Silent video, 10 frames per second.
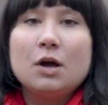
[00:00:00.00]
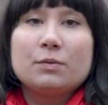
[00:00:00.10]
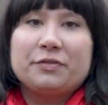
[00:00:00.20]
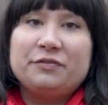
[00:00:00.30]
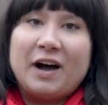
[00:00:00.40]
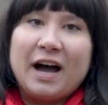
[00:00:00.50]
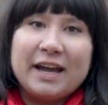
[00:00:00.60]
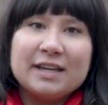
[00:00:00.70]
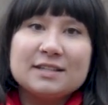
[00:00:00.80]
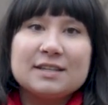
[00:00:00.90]

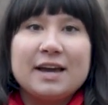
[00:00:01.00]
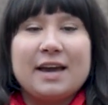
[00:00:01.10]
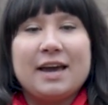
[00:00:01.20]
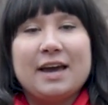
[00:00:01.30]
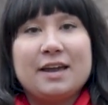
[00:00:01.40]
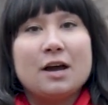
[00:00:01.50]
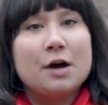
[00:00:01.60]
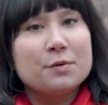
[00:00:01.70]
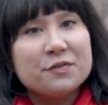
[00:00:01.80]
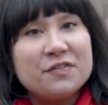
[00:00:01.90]
refined and
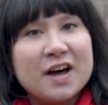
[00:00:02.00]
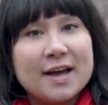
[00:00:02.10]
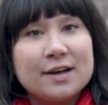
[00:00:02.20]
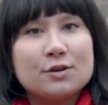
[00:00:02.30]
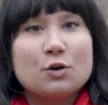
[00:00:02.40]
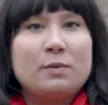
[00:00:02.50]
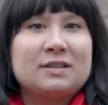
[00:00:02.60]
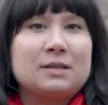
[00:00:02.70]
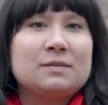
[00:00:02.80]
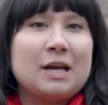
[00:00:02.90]
unrefined, or
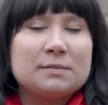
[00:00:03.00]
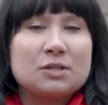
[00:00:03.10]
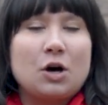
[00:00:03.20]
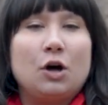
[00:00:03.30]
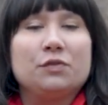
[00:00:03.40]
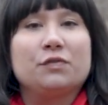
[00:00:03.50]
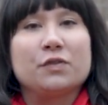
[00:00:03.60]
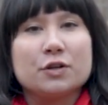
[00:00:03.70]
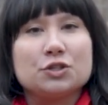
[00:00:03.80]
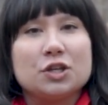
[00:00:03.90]
what's sometimes called
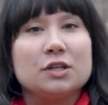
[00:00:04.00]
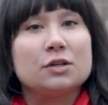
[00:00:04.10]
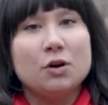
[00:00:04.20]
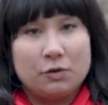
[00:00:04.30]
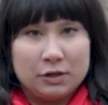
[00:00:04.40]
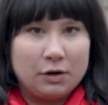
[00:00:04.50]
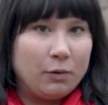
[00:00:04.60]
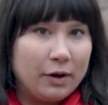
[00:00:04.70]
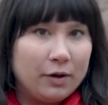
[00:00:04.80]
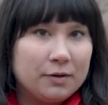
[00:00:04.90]
virgin coconut
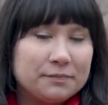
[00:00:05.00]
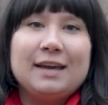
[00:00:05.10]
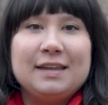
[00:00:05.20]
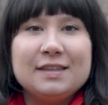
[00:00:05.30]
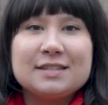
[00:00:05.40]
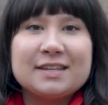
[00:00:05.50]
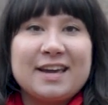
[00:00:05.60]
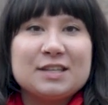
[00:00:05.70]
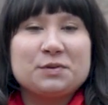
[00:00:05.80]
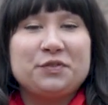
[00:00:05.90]
oil. In this
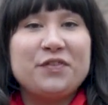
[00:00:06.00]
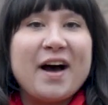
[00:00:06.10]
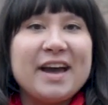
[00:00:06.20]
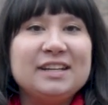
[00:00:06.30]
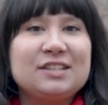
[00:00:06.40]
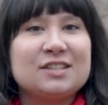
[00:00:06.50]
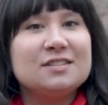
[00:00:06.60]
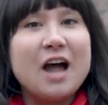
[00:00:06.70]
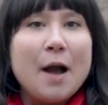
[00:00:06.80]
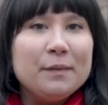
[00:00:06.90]
case, refined does
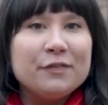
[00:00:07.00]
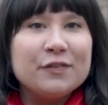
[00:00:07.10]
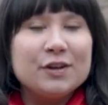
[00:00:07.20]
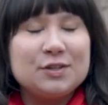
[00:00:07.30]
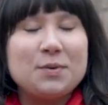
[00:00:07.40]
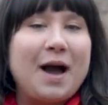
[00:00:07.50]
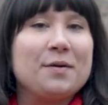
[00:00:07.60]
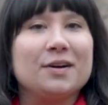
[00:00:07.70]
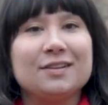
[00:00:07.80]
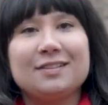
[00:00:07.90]
not refer to
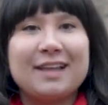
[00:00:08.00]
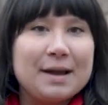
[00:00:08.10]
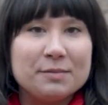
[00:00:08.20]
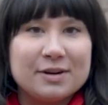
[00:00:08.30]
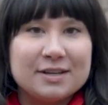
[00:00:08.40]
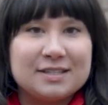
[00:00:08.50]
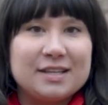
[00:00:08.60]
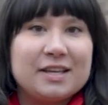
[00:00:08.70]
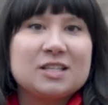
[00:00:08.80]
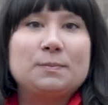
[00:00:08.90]
how glamorous
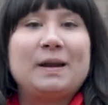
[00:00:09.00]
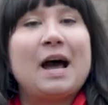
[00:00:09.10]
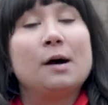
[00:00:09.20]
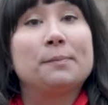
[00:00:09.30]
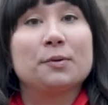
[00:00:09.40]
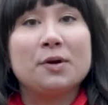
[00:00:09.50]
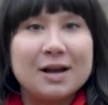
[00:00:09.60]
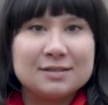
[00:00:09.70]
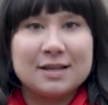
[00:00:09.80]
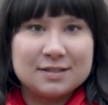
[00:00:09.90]
it is, but how
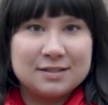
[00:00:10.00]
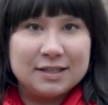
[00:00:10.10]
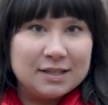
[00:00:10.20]
processed it